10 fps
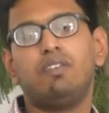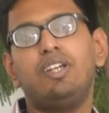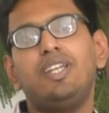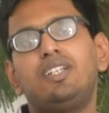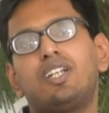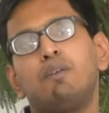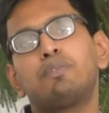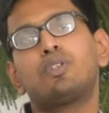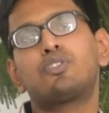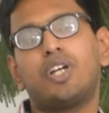When it
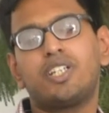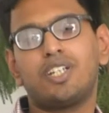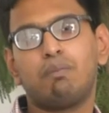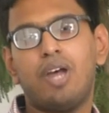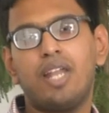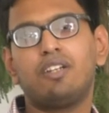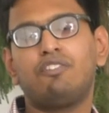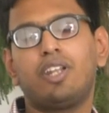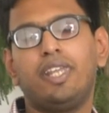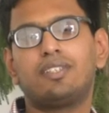comes to structured manner
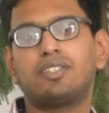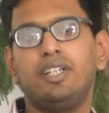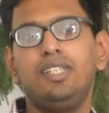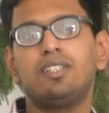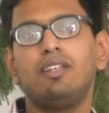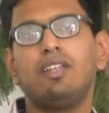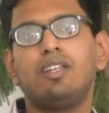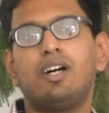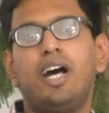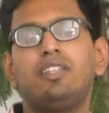for case studies,
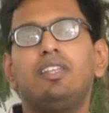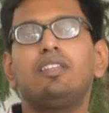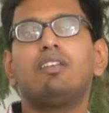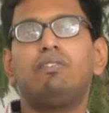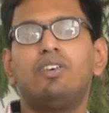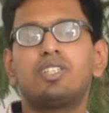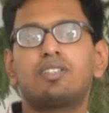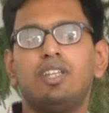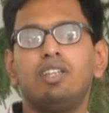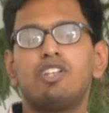I think the
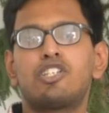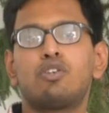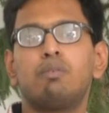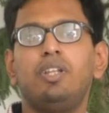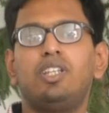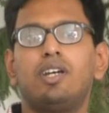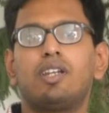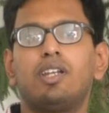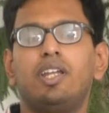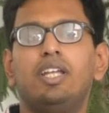first thing which should be
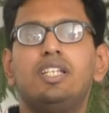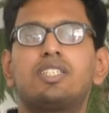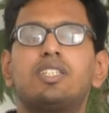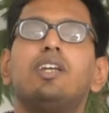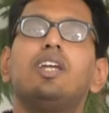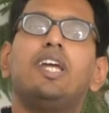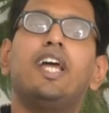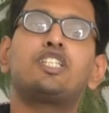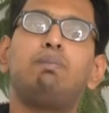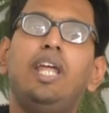there is
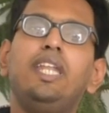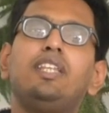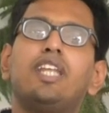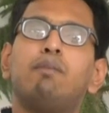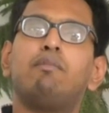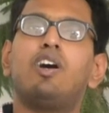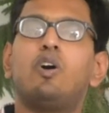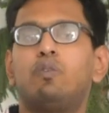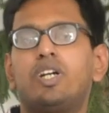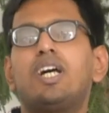explaining them
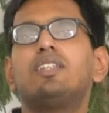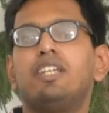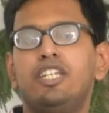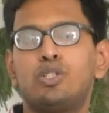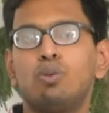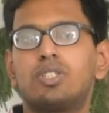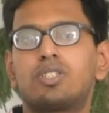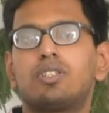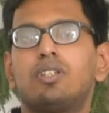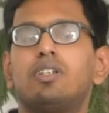what are the
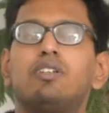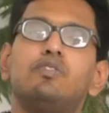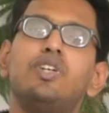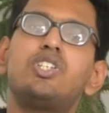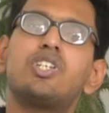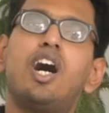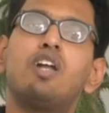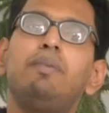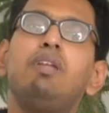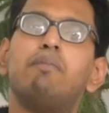issues which
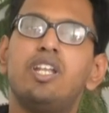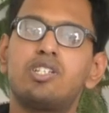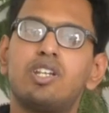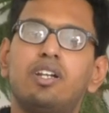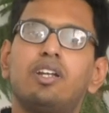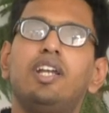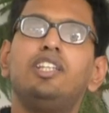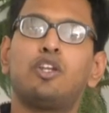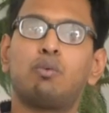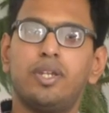are being mentioned
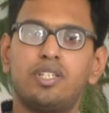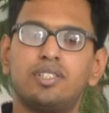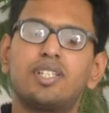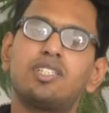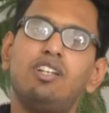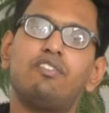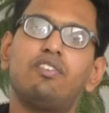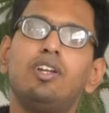in the question itself,